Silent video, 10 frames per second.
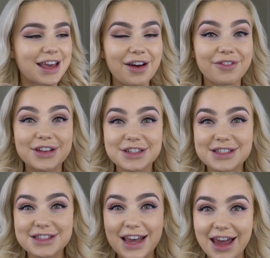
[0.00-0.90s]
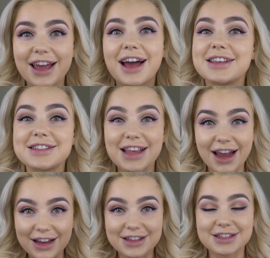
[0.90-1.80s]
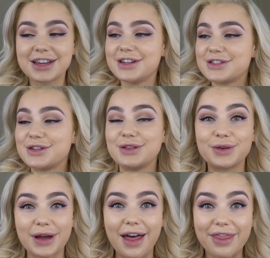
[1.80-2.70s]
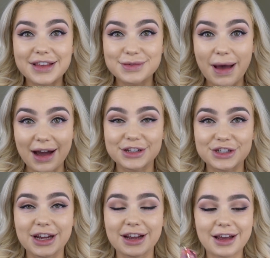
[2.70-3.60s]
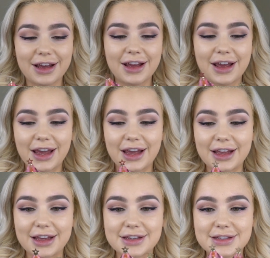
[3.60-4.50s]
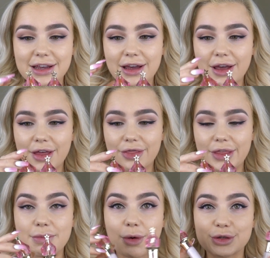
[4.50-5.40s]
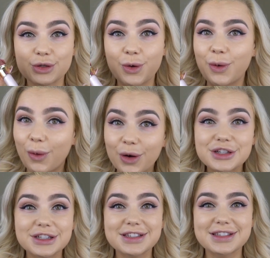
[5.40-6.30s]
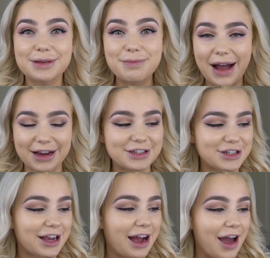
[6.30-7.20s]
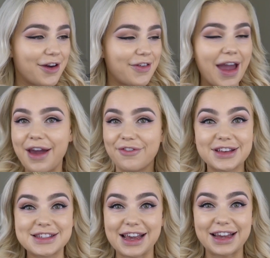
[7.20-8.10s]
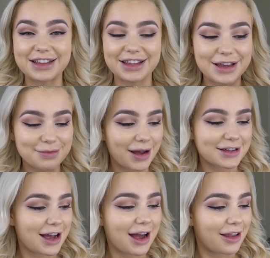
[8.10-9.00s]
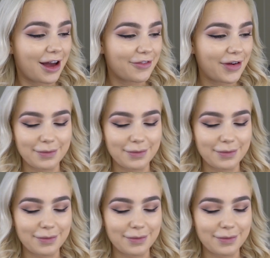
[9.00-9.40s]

Can we just take a second to look at this packaging? It is the most gorgeous packaging I've ever seen in my entire life.